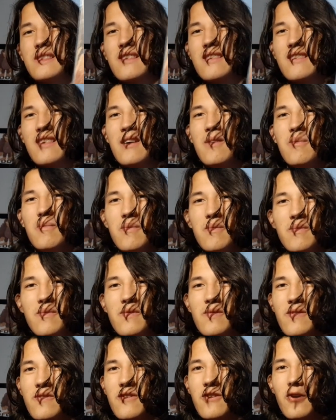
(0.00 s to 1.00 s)
this up
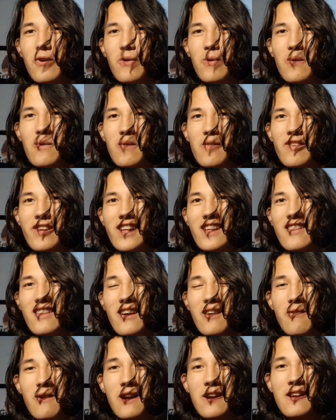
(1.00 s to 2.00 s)
too because
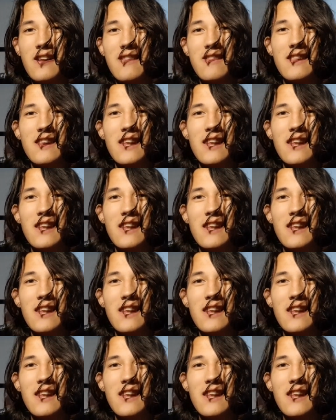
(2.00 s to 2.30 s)
I recognize the